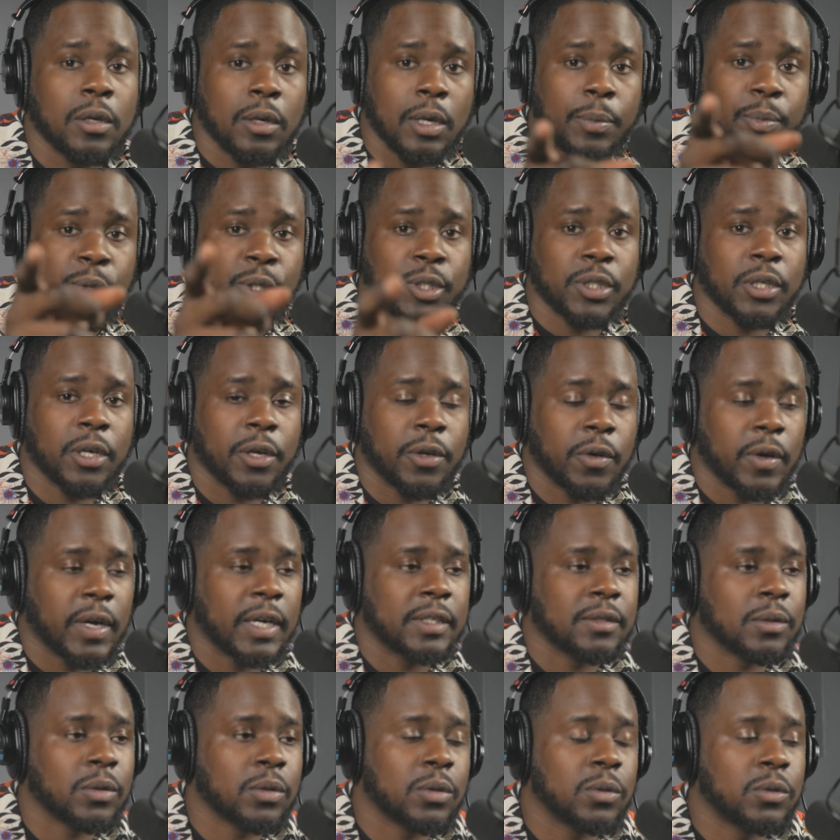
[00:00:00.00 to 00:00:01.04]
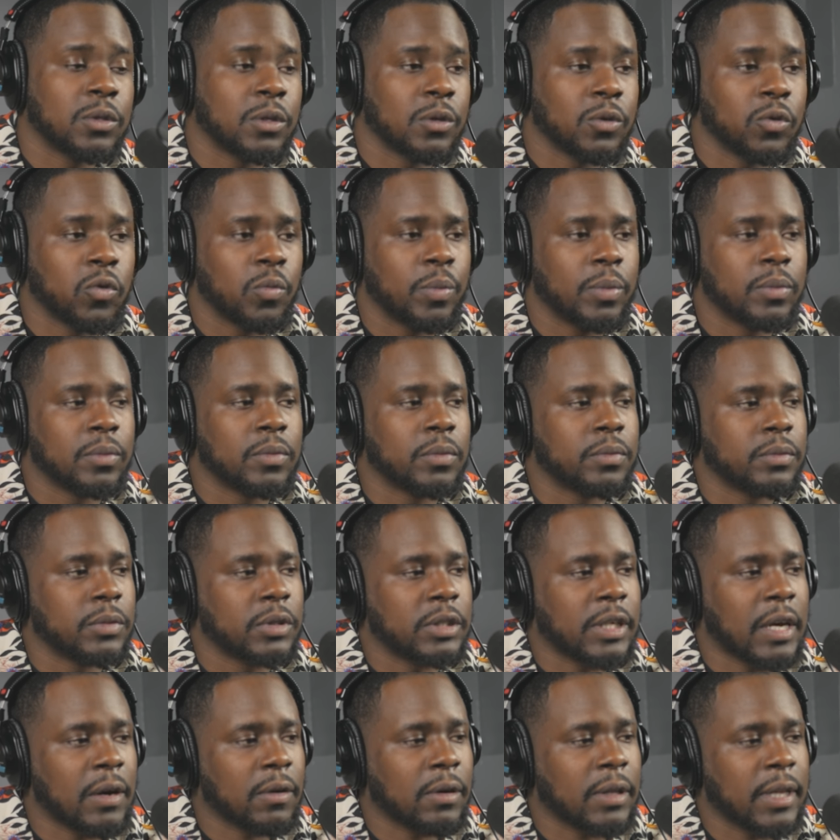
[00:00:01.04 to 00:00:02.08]
Appreciate you guys on YouTube,
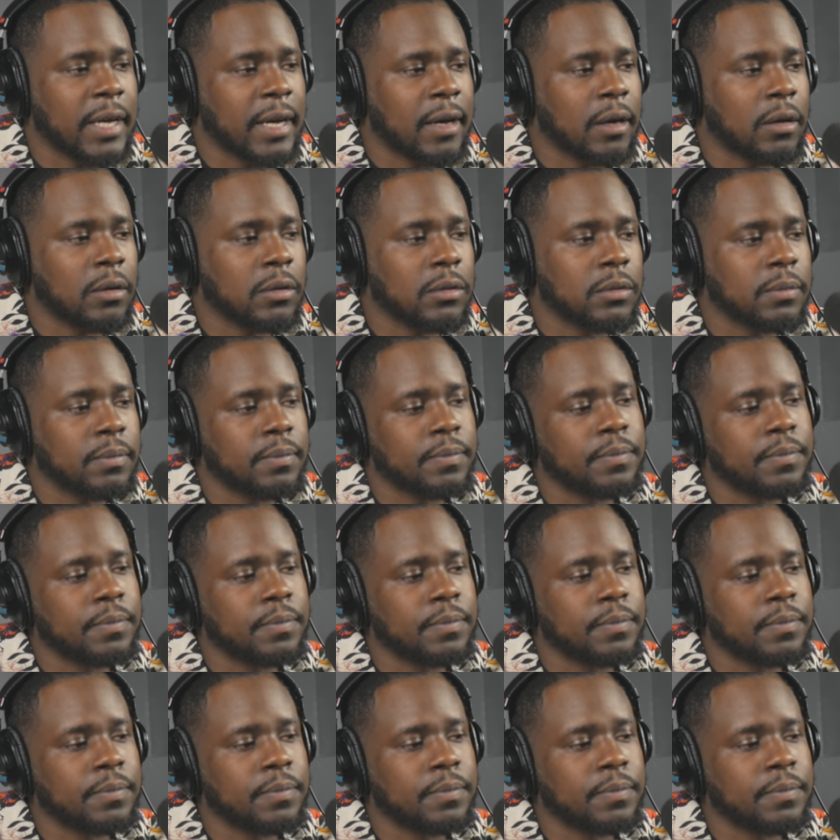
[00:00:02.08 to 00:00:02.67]
SoundCloud,